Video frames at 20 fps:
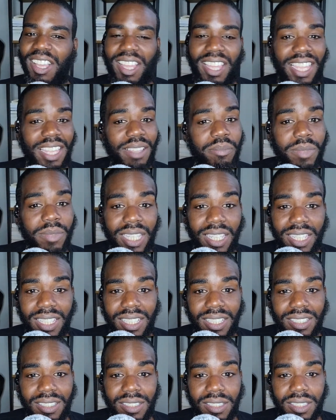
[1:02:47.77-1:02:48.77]
It
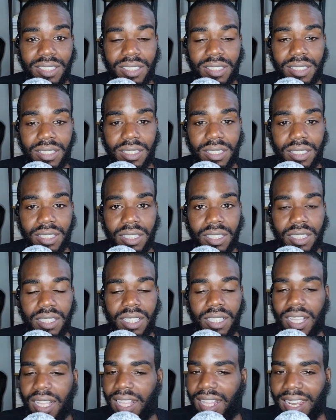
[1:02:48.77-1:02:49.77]
means
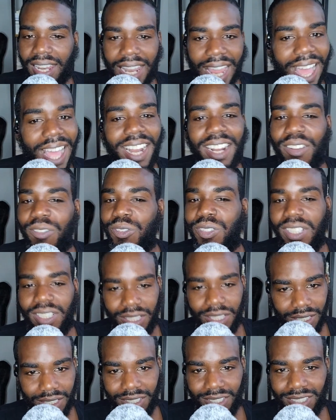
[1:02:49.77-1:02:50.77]
a lot of
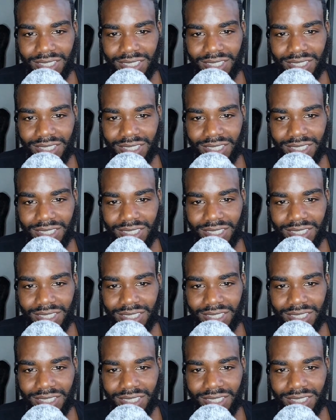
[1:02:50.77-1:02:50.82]
things.